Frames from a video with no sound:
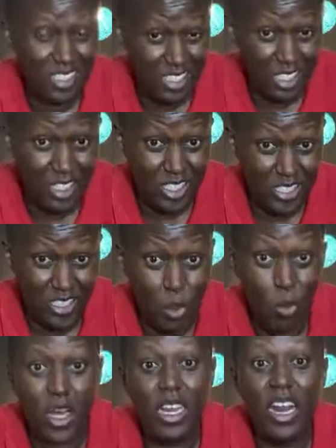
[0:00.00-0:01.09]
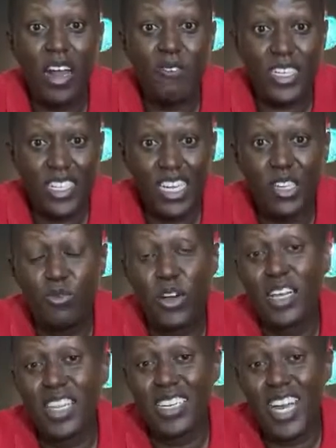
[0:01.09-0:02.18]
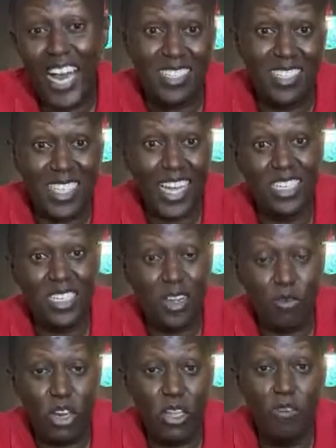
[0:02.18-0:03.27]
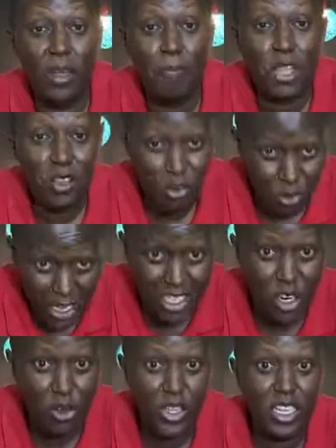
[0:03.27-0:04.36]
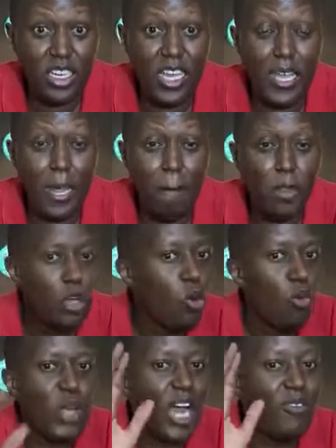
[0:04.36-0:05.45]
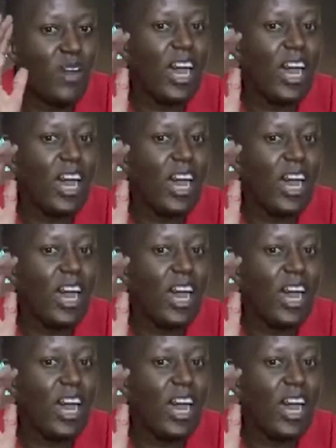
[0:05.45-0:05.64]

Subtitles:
is the one that I've identified that has that flavor right now here in Kenya. We have